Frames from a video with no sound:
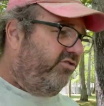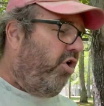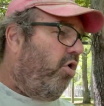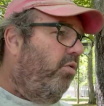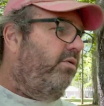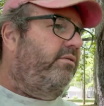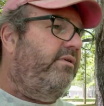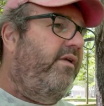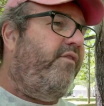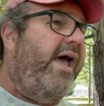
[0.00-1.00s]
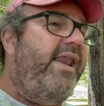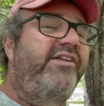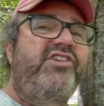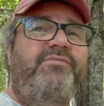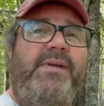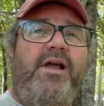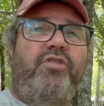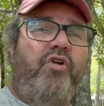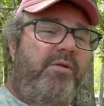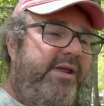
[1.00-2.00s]
So if you had SSB on
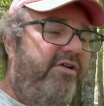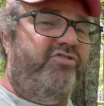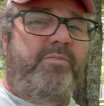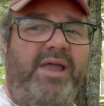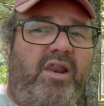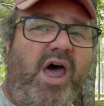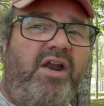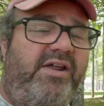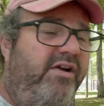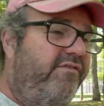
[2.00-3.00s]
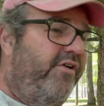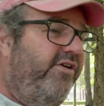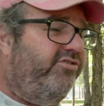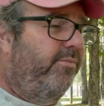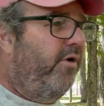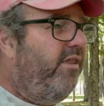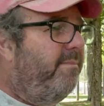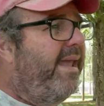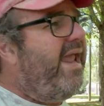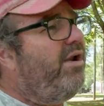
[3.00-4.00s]
30 meters, there'd be a lot of interference. And one of the
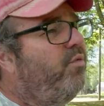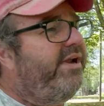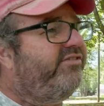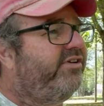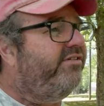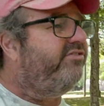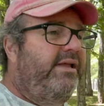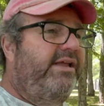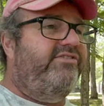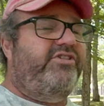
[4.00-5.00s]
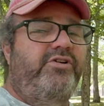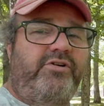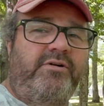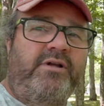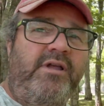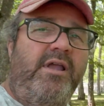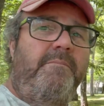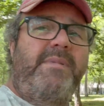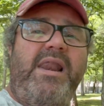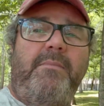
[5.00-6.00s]
main reasons is to
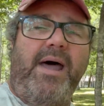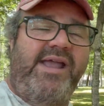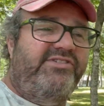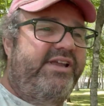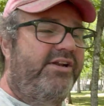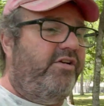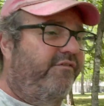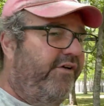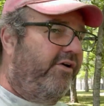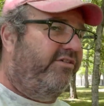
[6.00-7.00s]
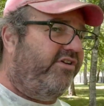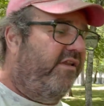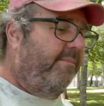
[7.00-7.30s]
minimize interference on the